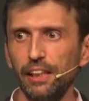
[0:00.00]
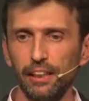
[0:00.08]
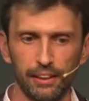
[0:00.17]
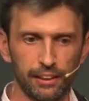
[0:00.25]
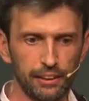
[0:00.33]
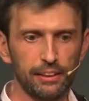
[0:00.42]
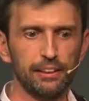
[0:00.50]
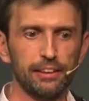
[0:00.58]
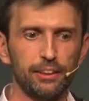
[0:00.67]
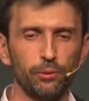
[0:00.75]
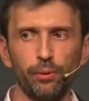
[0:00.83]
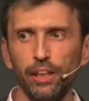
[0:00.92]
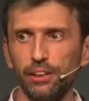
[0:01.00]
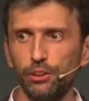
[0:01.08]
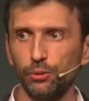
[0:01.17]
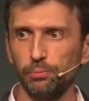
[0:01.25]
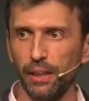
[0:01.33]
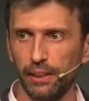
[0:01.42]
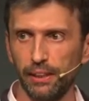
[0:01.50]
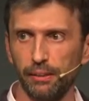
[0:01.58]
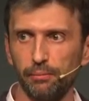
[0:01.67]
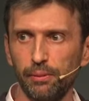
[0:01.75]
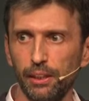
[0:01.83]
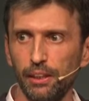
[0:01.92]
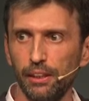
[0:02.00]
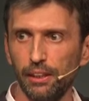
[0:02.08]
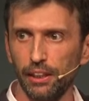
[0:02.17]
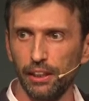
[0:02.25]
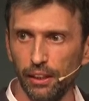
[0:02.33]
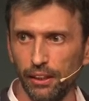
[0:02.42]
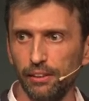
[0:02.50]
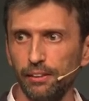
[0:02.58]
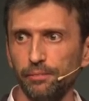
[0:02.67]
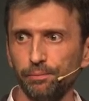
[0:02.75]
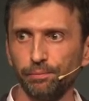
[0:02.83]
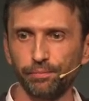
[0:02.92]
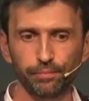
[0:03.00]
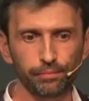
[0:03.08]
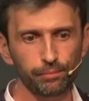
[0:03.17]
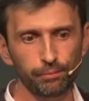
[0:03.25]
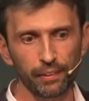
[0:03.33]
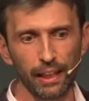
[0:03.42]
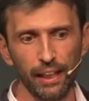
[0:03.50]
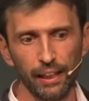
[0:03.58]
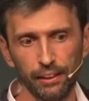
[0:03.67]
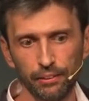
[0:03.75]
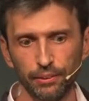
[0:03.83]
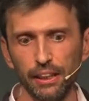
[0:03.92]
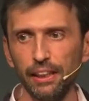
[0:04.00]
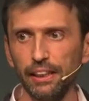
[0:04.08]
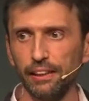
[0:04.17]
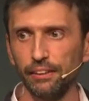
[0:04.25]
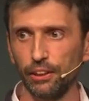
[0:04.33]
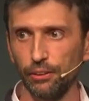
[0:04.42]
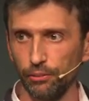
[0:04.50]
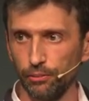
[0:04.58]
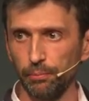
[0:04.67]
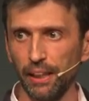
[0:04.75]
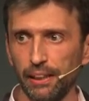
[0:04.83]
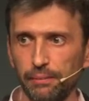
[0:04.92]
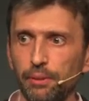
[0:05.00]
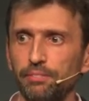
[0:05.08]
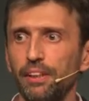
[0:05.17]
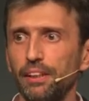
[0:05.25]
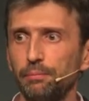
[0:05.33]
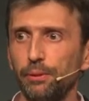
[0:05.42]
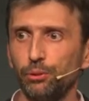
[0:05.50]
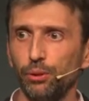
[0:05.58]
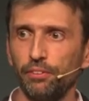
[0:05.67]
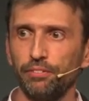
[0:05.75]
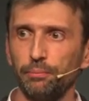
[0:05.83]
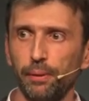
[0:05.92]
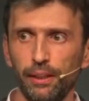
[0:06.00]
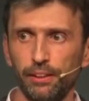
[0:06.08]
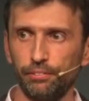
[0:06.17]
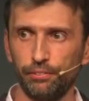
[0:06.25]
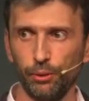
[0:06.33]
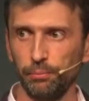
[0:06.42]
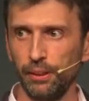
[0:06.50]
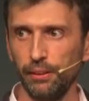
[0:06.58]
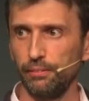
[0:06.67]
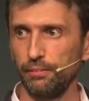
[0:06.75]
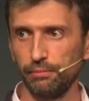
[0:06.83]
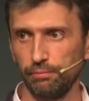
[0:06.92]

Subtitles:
And this is the way to make them young and really make them available to everybody from a,